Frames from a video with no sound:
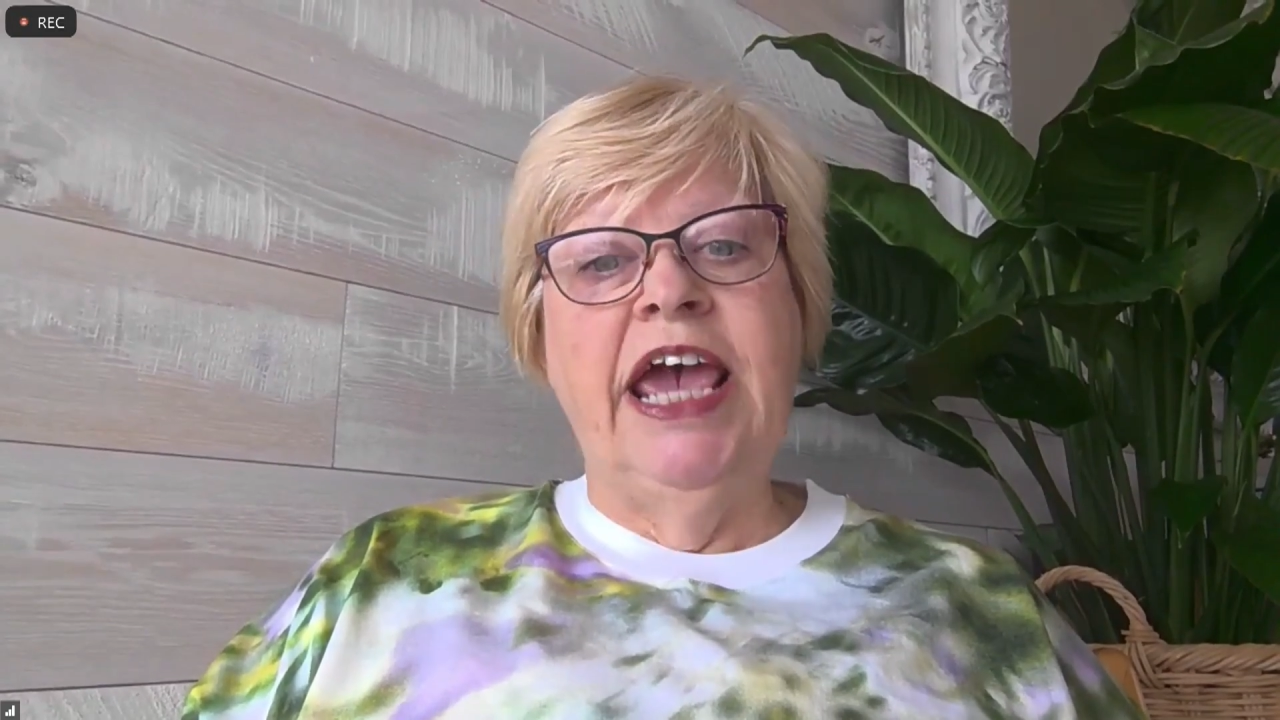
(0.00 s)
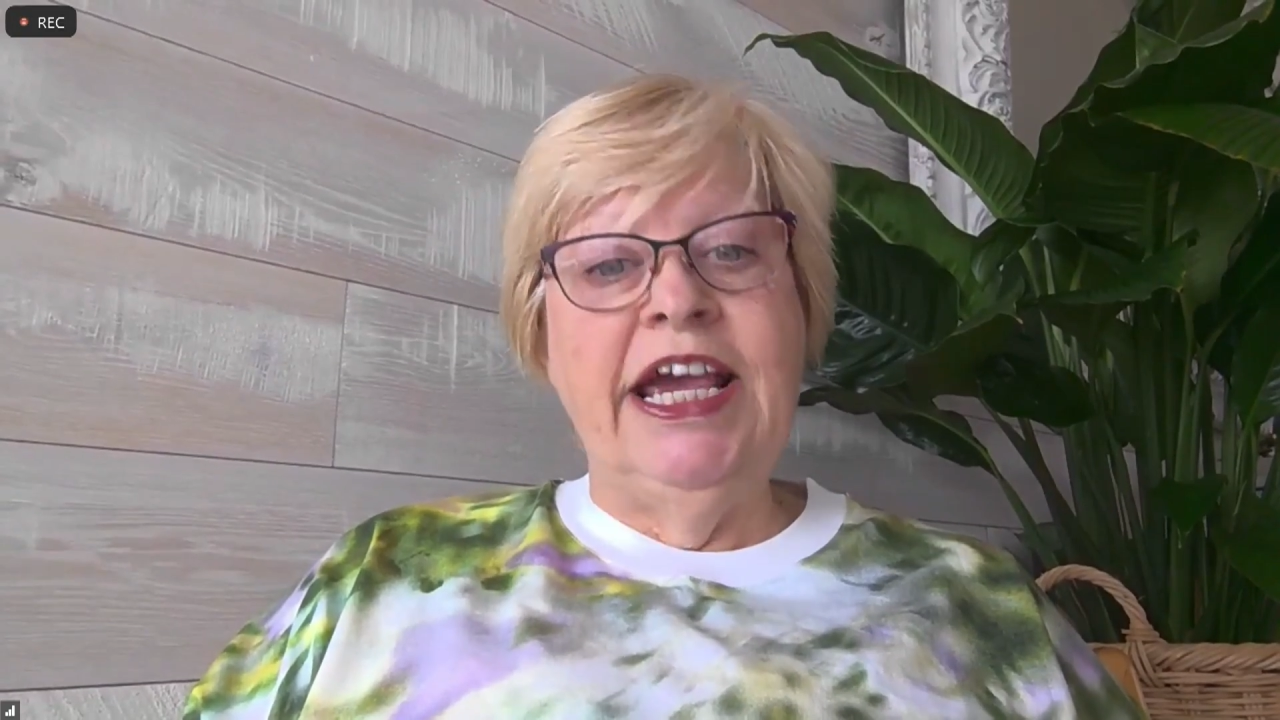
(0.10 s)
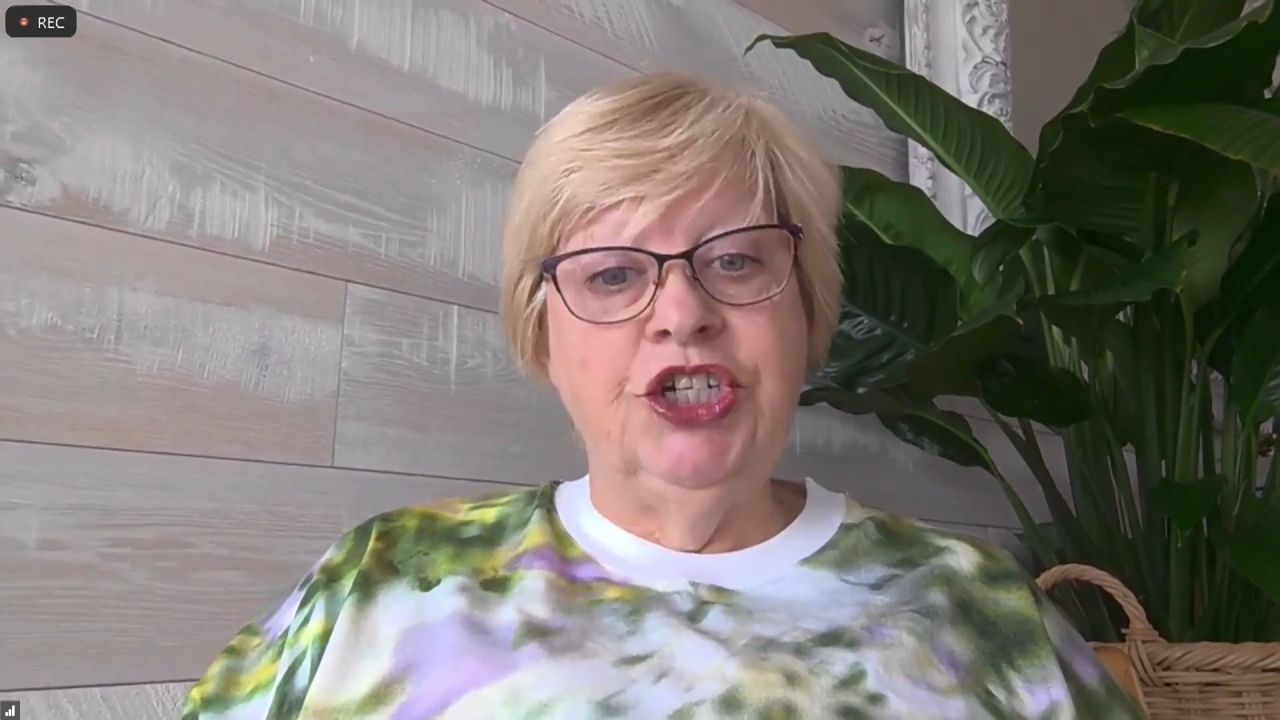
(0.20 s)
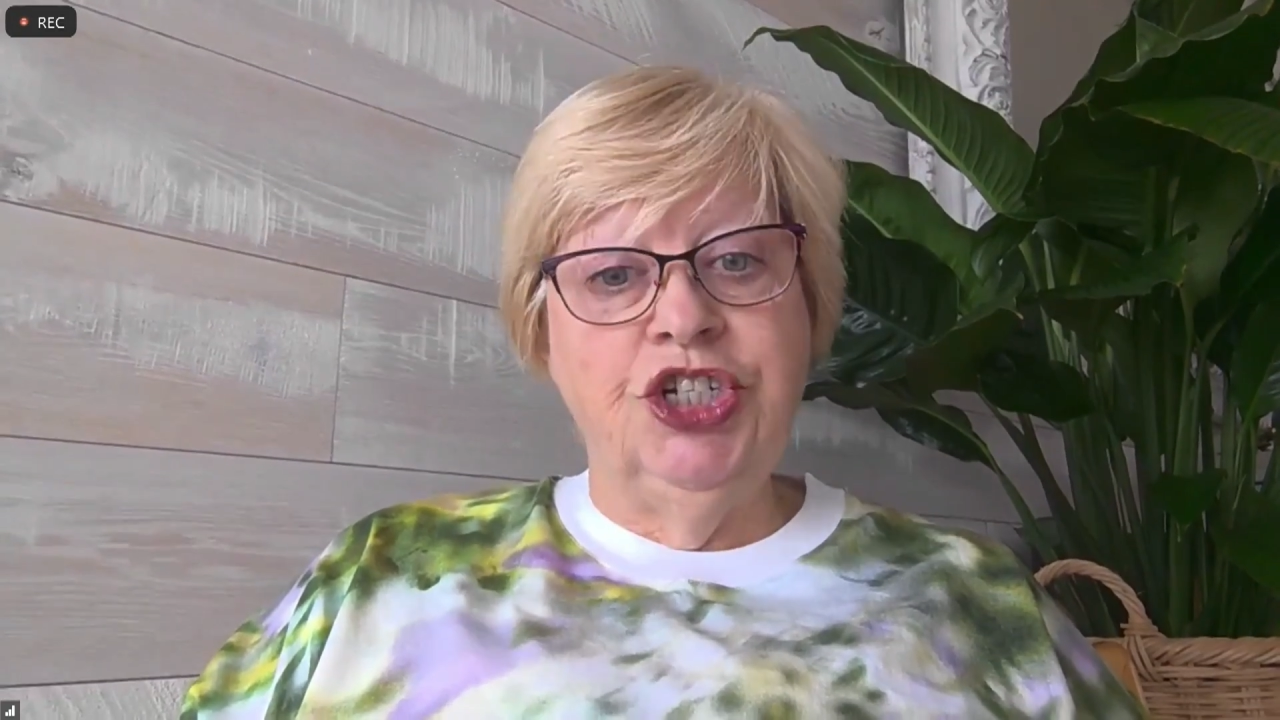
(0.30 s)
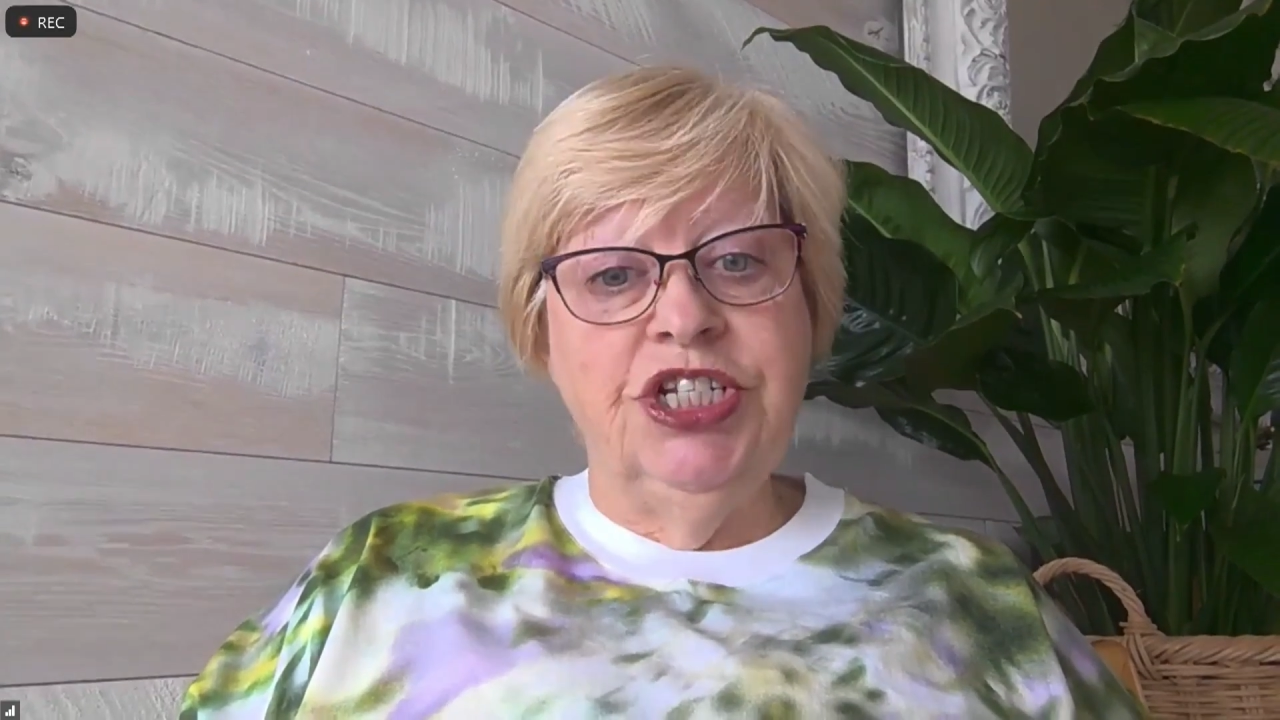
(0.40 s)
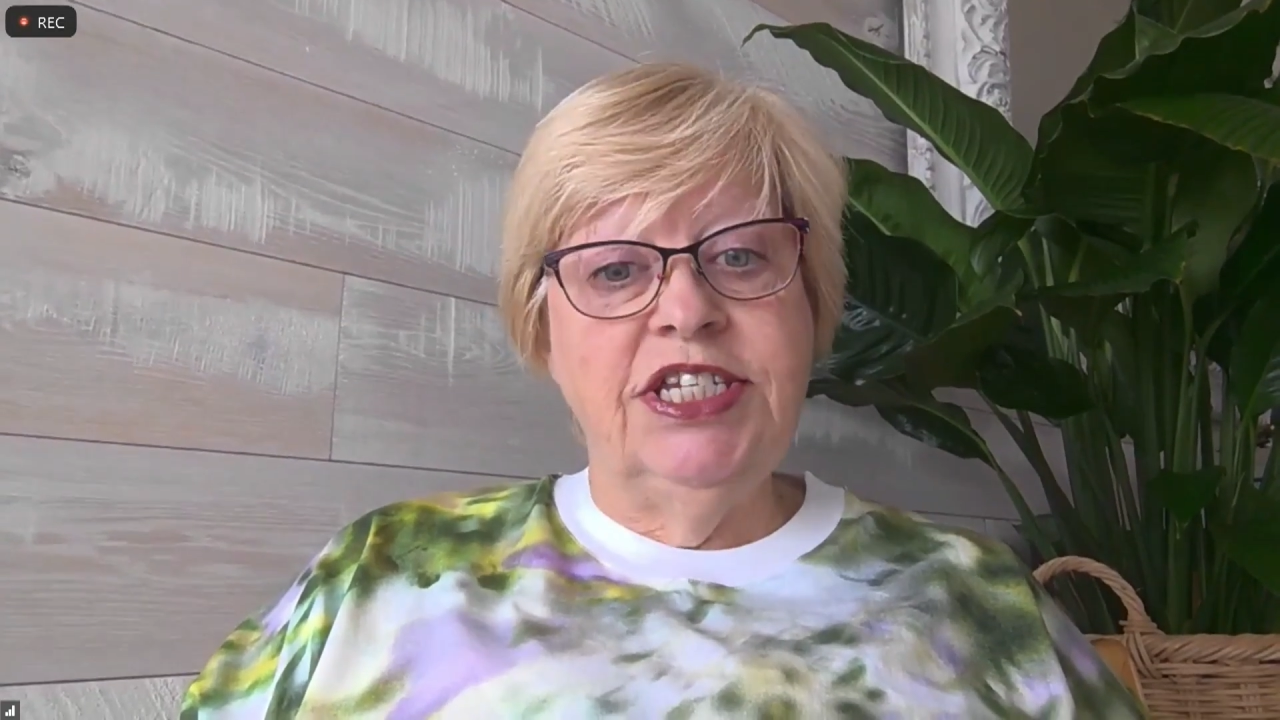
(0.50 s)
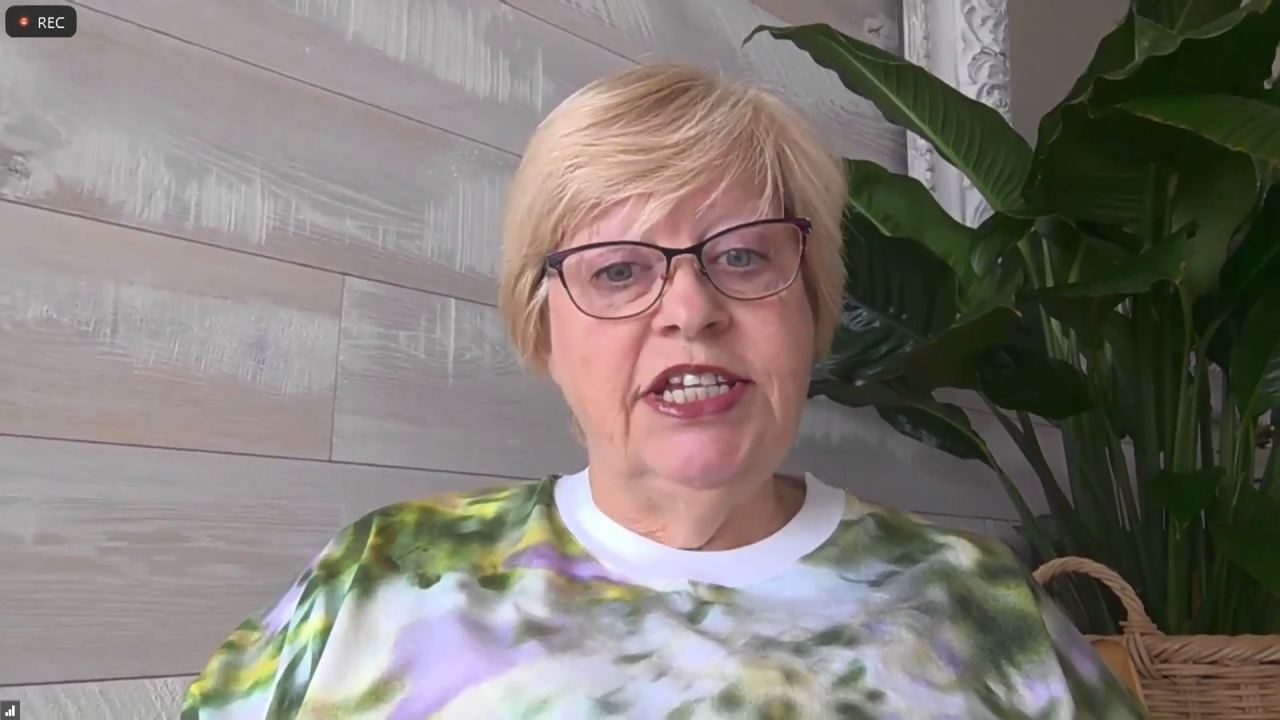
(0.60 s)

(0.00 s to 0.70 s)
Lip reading: to Action